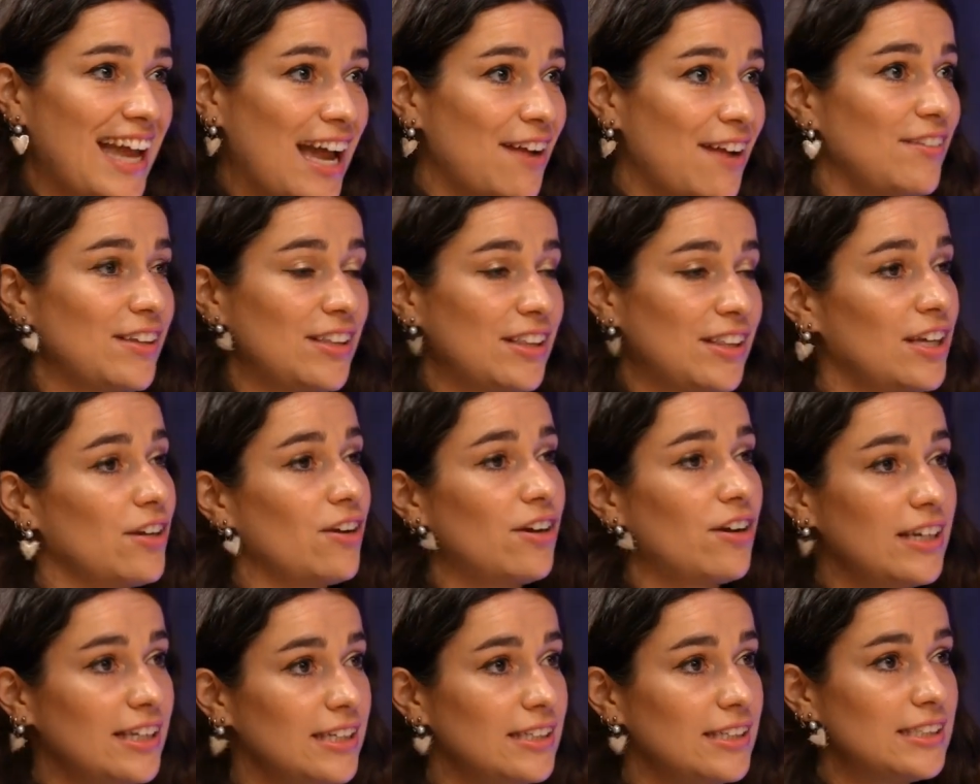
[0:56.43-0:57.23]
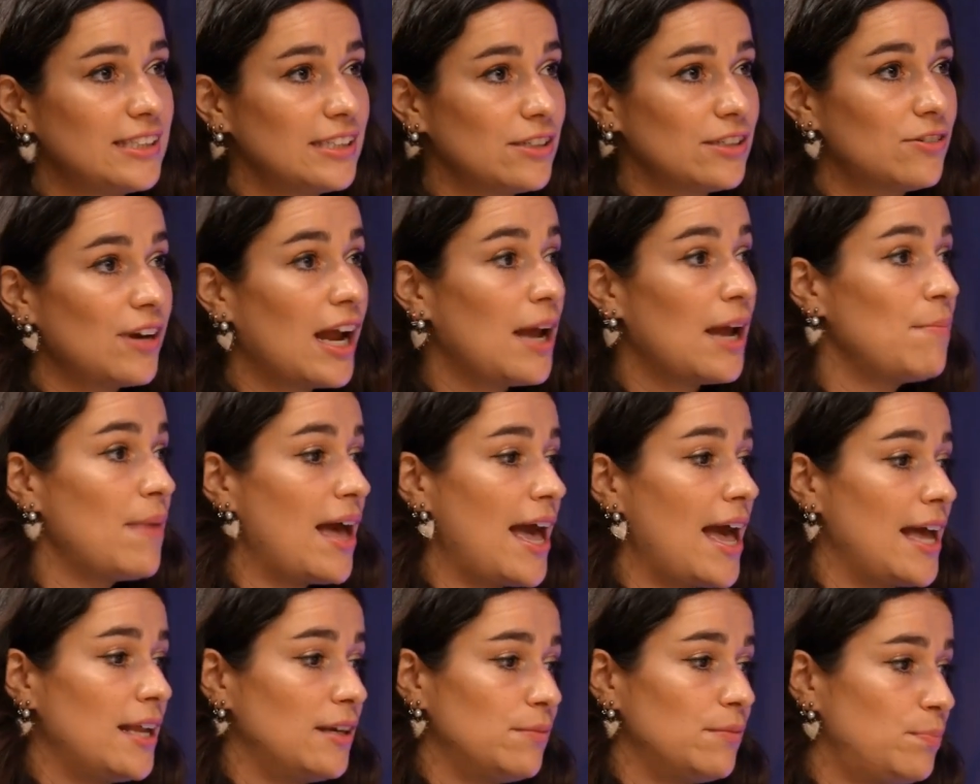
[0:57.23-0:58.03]
everything on Instagram
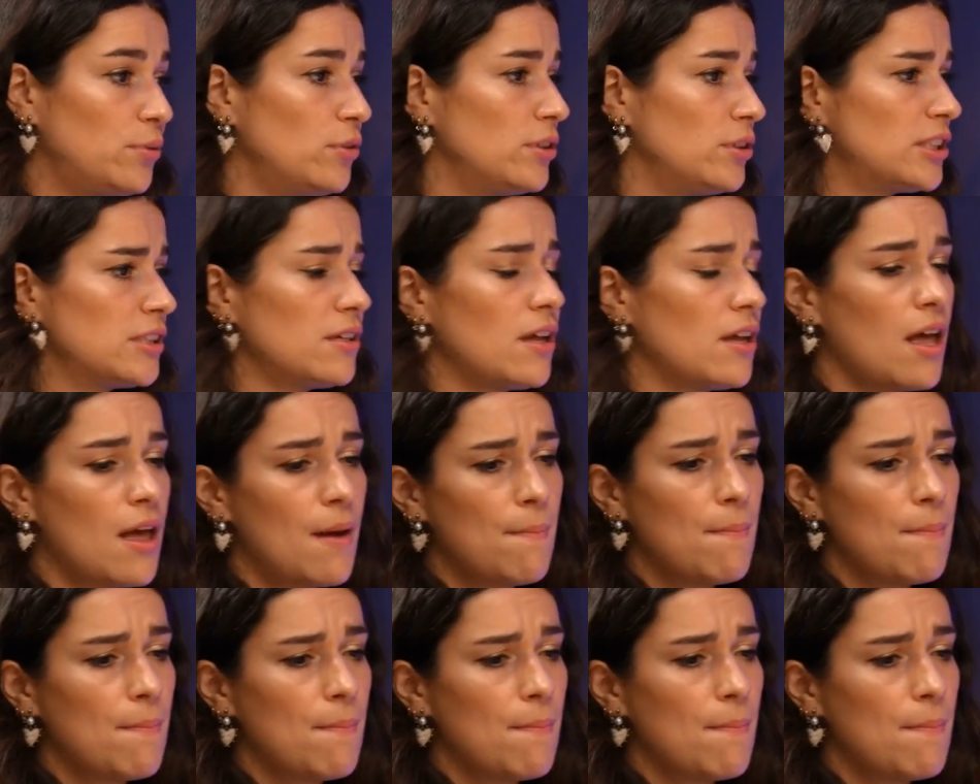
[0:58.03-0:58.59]
and puts